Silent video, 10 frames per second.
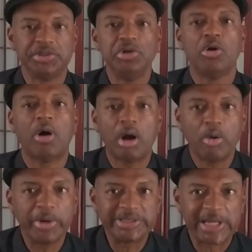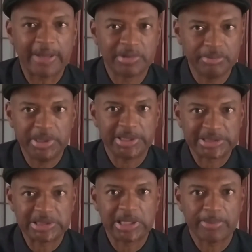You always have to be a
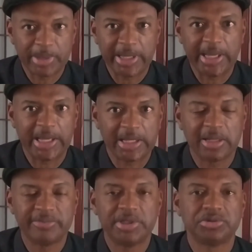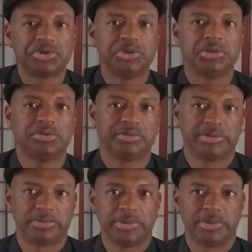step ahead of those children